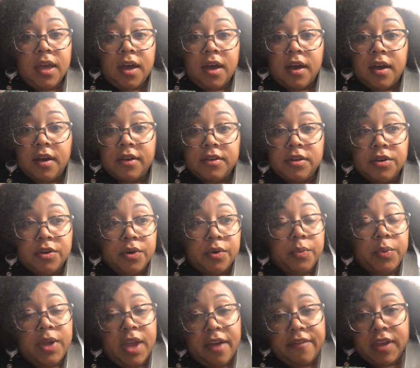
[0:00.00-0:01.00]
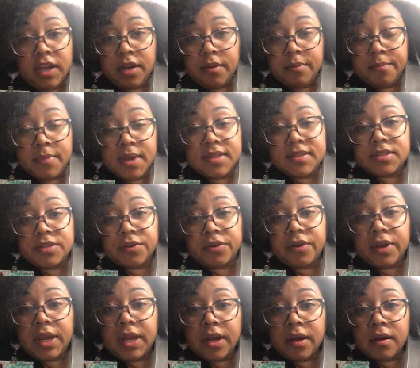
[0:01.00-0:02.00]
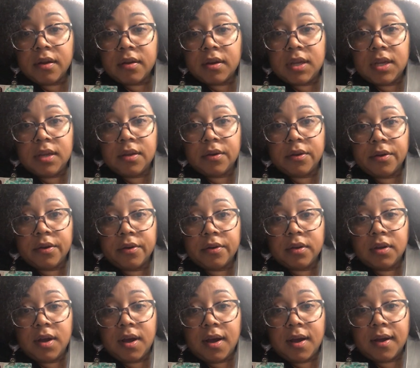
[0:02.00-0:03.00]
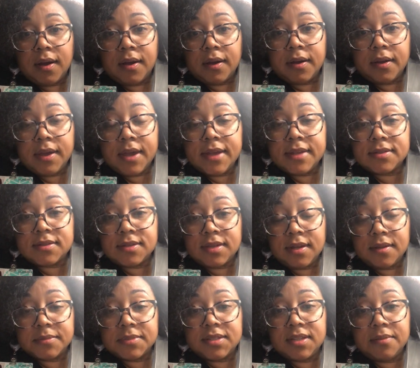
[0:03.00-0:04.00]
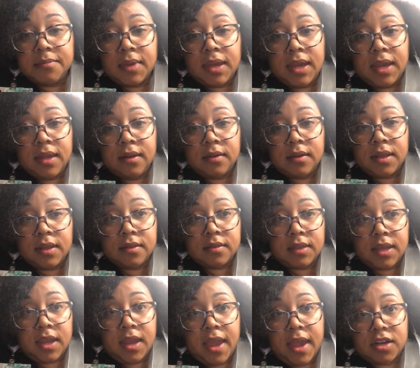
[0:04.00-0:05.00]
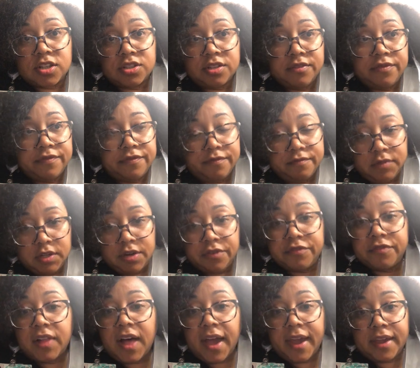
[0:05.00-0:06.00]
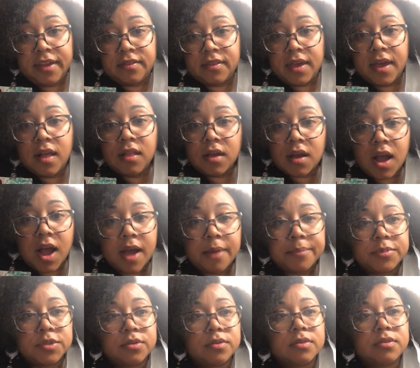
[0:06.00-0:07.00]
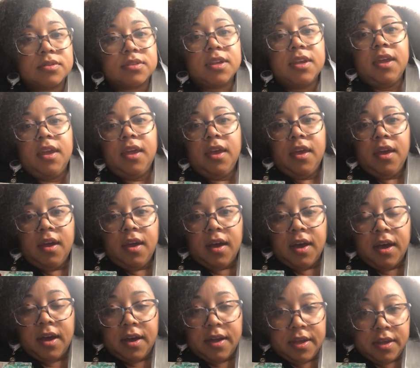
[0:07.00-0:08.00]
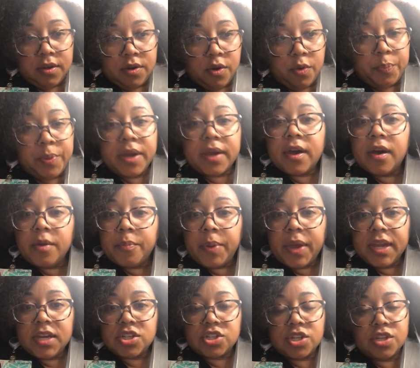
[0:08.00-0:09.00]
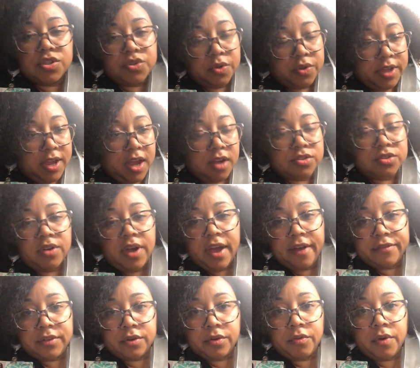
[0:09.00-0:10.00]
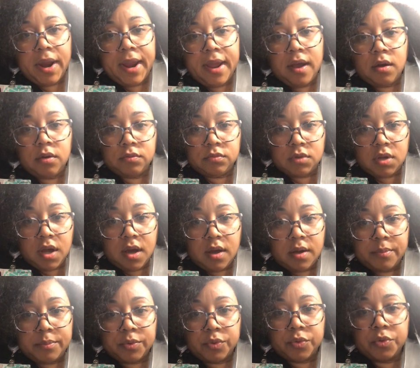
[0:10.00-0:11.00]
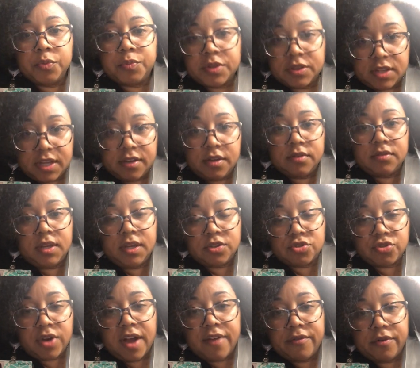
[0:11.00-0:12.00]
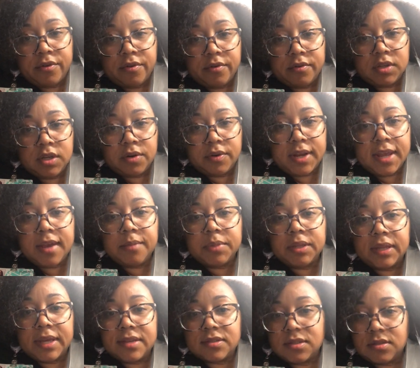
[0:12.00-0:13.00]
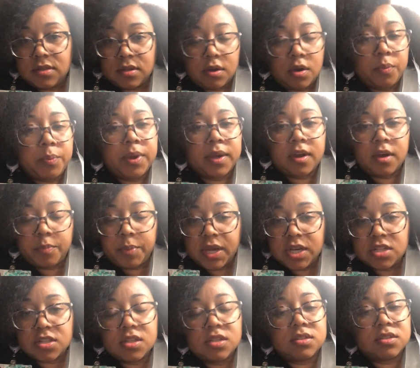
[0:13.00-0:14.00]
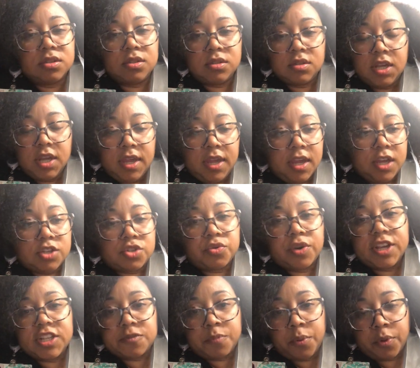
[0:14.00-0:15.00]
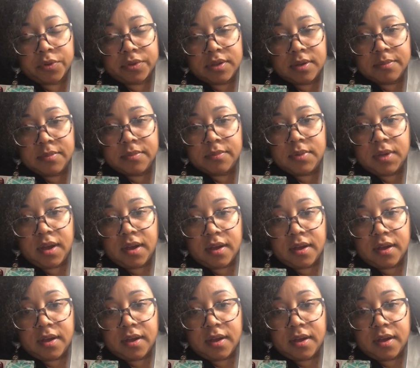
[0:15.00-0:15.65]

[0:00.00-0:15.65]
We have Med Center Air here at CMC Maine that they actually, fly in the helicopters and go pick up patients, or they also have the ground group that they travel, in ambulances and go pick up patients and transport them,